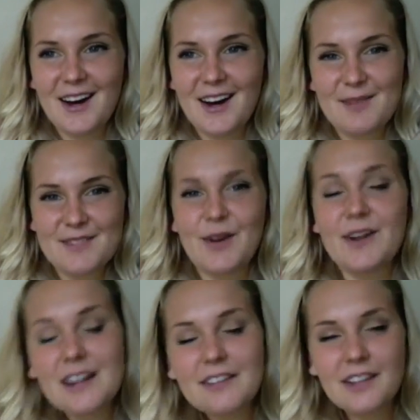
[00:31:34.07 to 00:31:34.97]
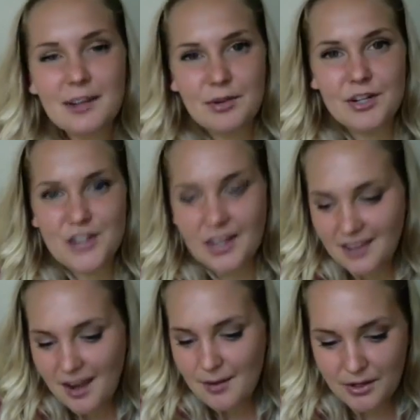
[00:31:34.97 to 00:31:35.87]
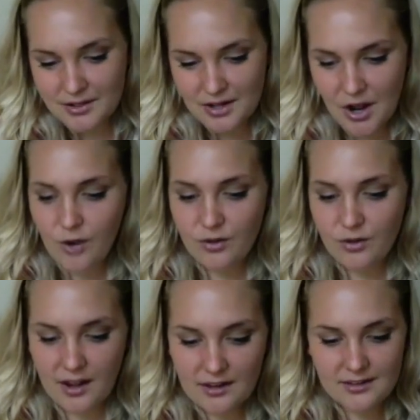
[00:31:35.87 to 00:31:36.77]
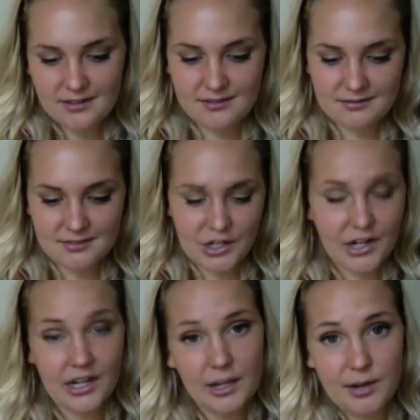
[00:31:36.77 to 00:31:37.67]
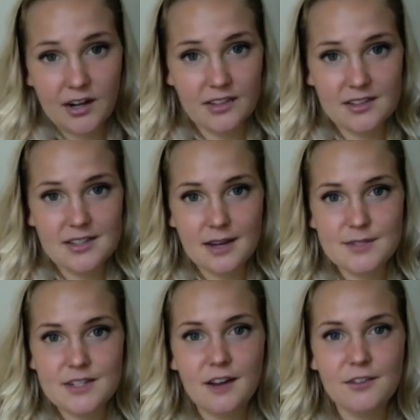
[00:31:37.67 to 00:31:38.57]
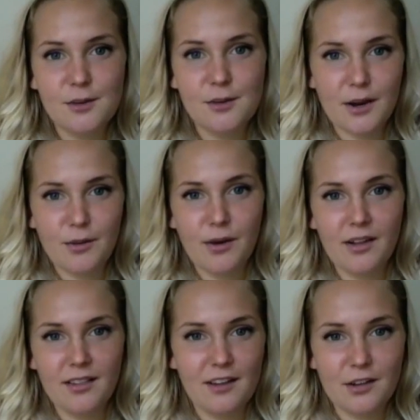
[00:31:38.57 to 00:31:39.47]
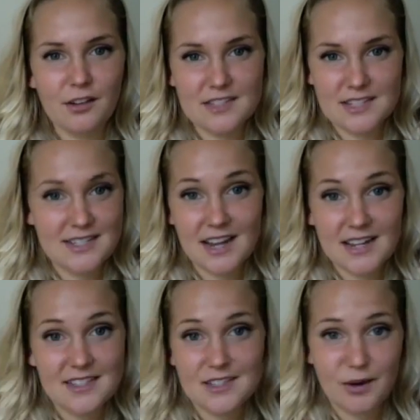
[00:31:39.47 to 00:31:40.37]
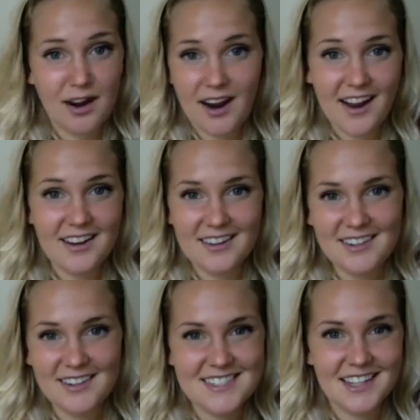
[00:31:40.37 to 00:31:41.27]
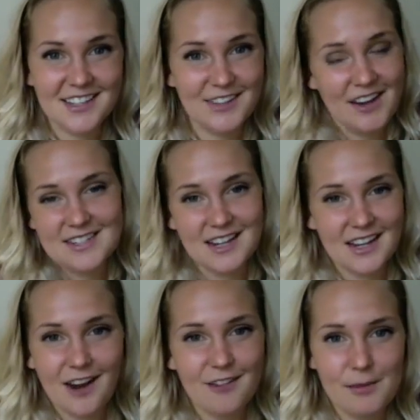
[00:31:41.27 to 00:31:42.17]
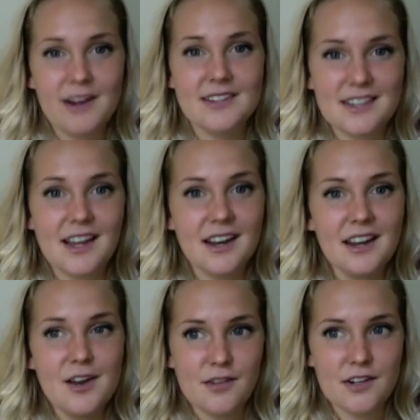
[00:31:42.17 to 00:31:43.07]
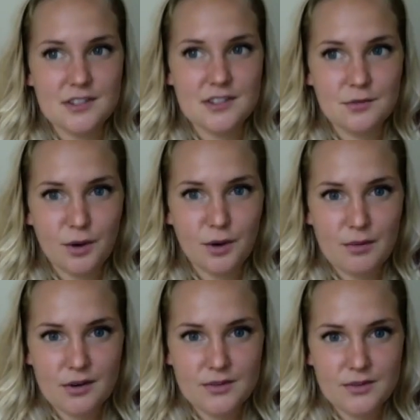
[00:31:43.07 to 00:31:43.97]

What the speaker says: So I definitely appreciate that, but know that you're going to keep hearing the same stuff no matter what level of success you are at. It's like you got to take care of your mindset first and foremost.